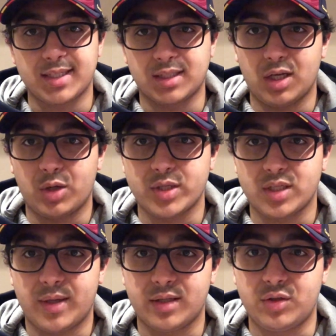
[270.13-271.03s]
a lot of questions
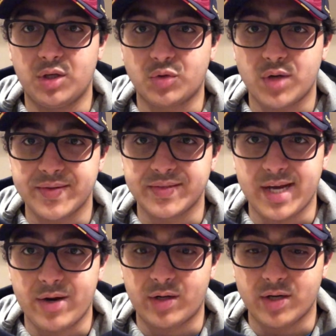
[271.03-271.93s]
about, transfers and
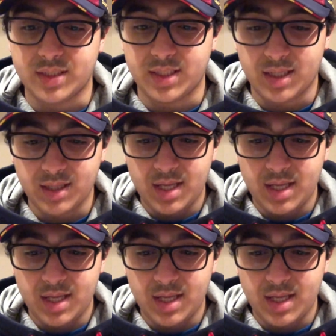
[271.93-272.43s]
Eric Garcia.